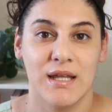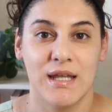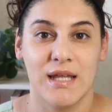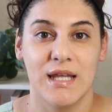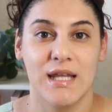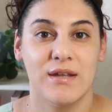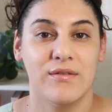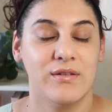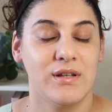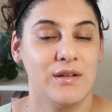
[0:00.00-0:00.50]

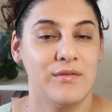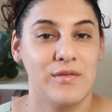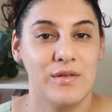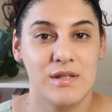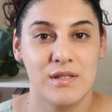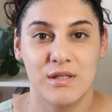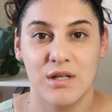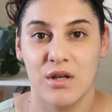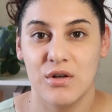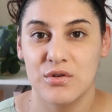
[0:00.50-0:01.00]
Even if
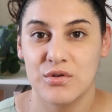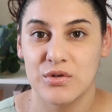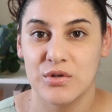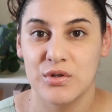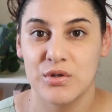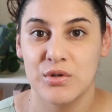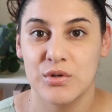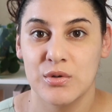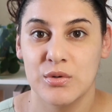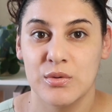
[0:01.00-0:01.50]
it's not
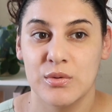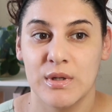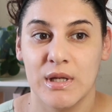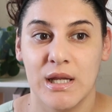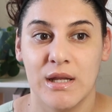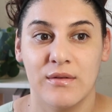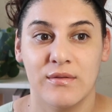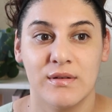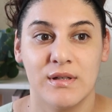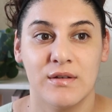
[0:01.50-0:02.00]
true,
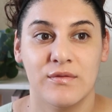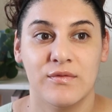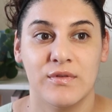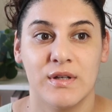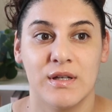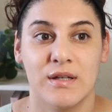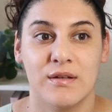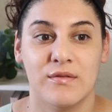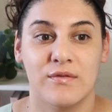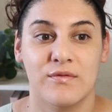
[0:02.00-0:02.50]
even if
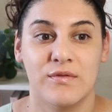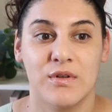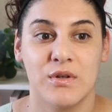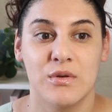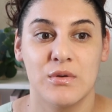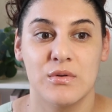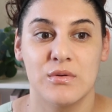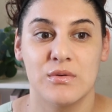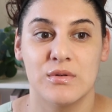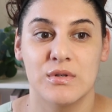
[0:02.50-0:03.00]
it
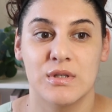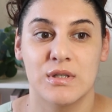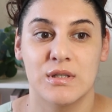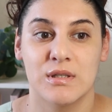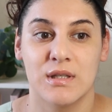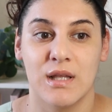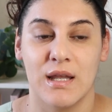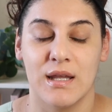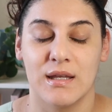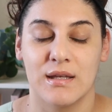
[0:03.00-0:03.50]

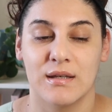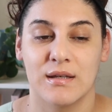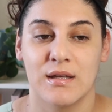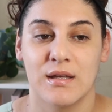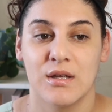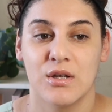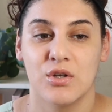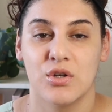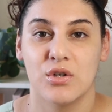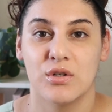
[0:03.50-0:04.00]
feels like
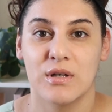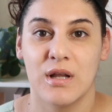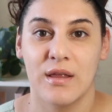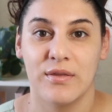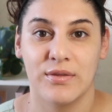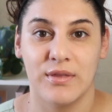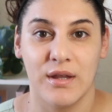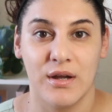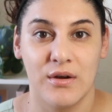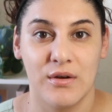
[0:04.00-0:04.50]
you're
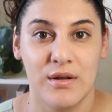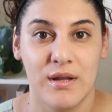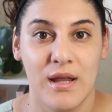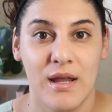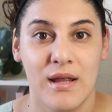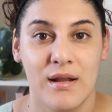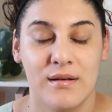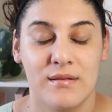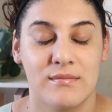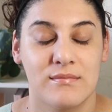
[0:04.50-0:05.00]
not there
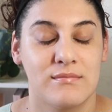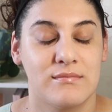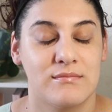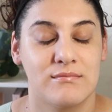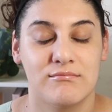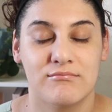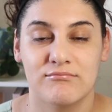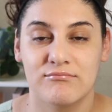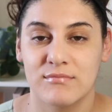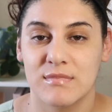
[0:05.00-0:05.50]
yet,
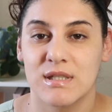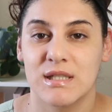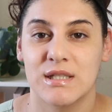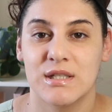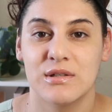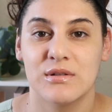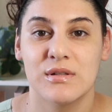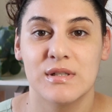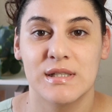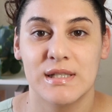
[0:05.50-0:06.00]

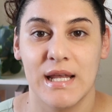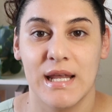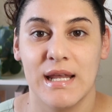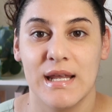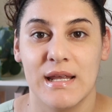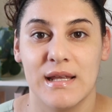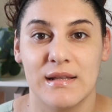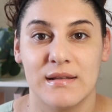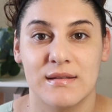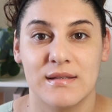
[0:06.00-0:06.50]
still
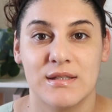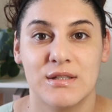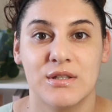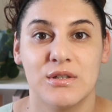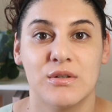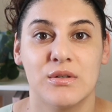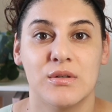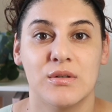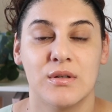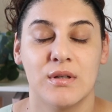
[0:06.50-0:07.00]
say it.
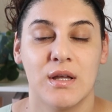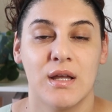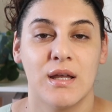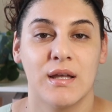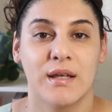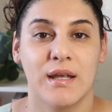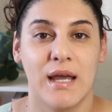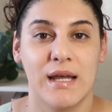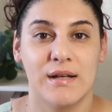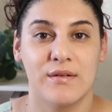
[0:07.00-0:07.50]
Still
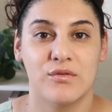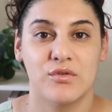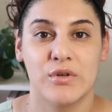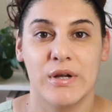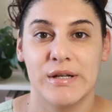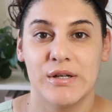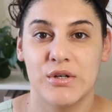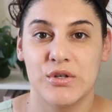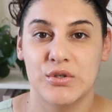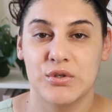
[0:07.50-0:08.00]
kind of
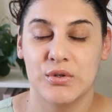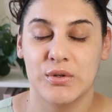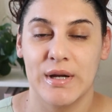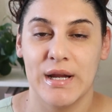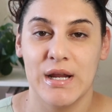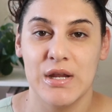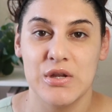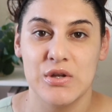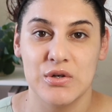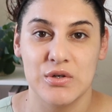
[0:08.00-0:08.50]
try to
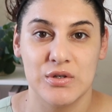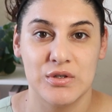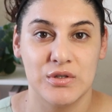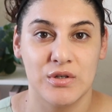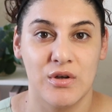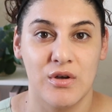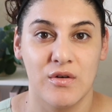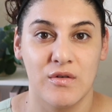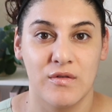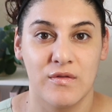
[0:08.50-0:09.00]
train
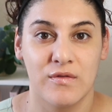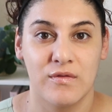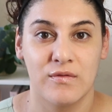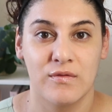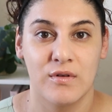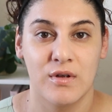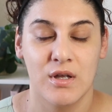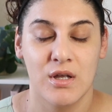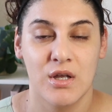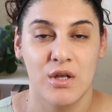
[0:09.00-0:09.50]
yourself,
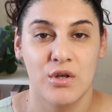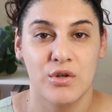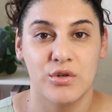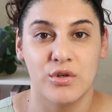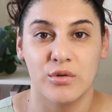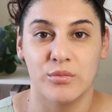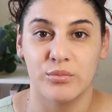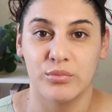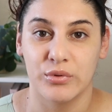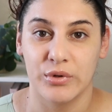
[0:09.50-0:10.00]

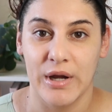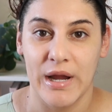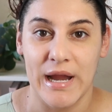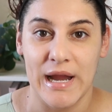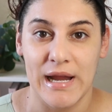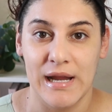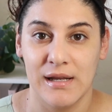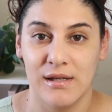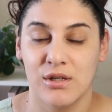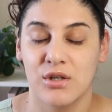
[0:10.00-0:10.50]
your
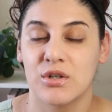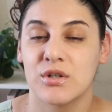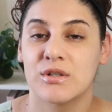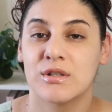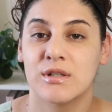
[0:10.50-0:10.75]
brain, your